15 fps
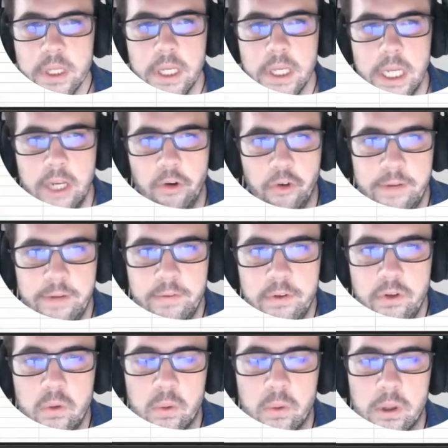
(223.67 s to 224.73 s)
in
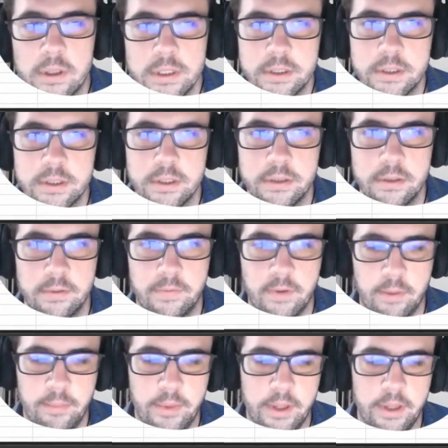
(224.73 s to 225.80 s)
revenue was
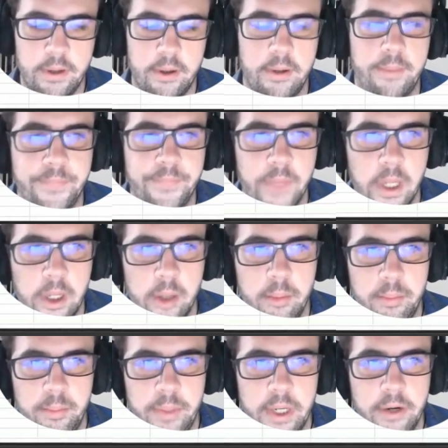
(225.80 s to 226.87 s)
from the
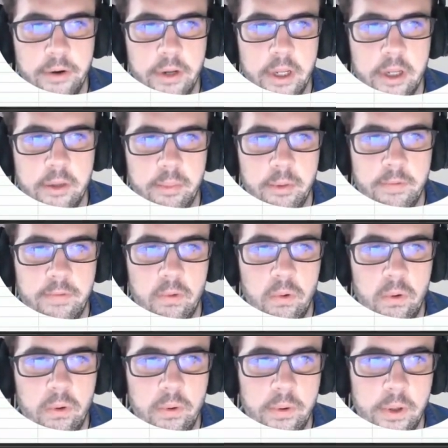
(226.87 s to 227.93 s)
period
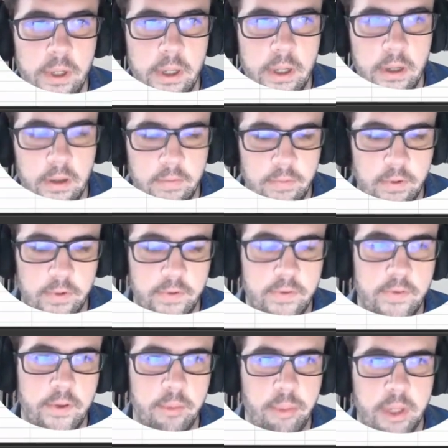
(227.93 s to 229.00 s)
before versus
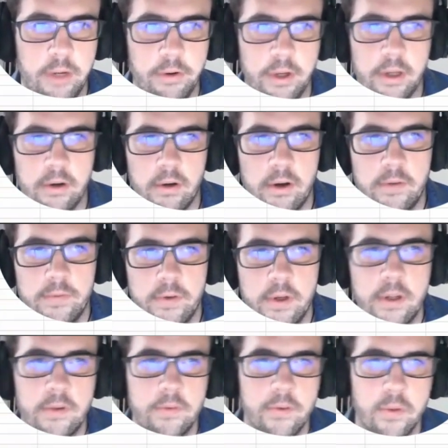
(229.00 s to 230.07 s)
the period after.
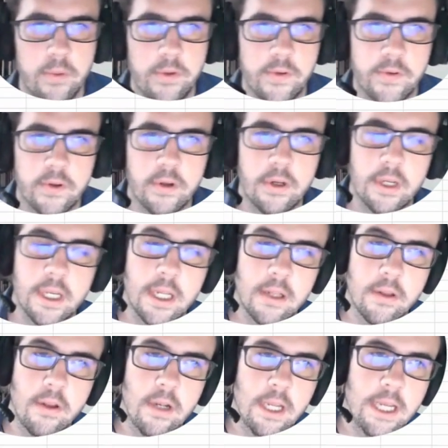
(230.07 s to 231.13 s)
So we're just going to
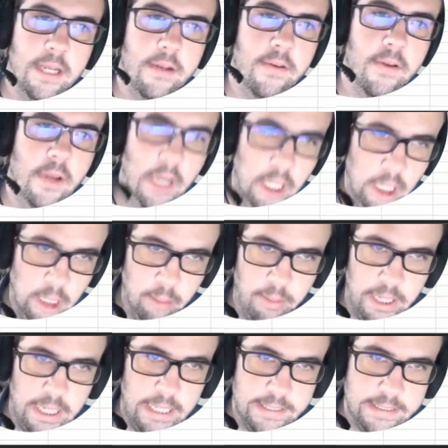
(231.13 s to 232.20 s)
calculate
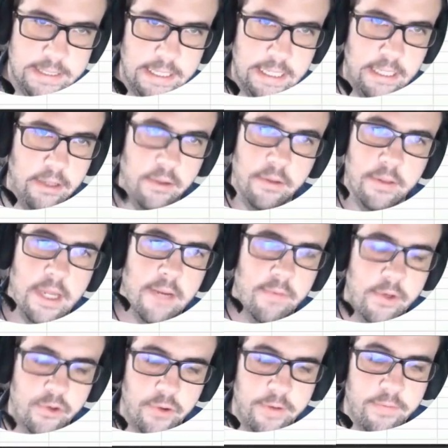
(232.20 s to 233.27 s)
by saying the
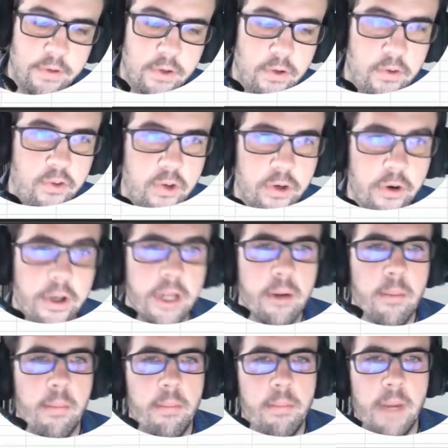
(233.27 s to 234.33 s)
average revenue
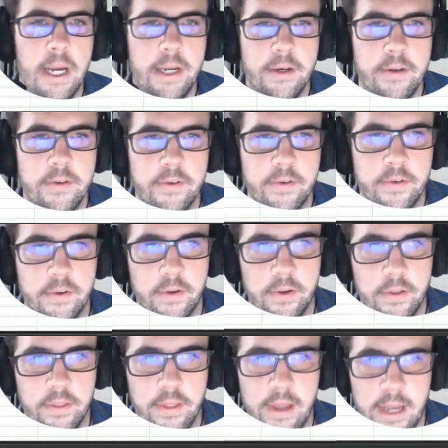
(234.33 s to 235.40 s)
during minus
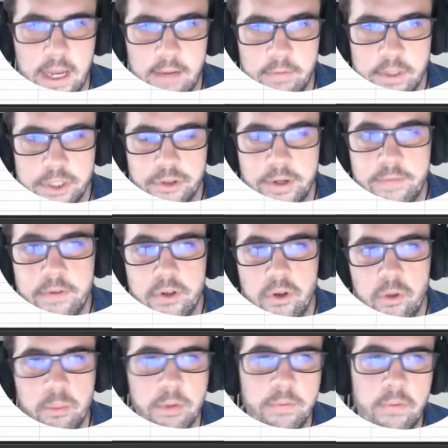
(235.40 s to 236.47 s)
the average revenue
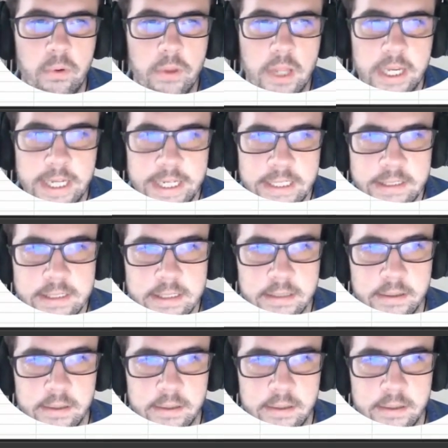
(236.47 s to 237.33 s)
before the ads.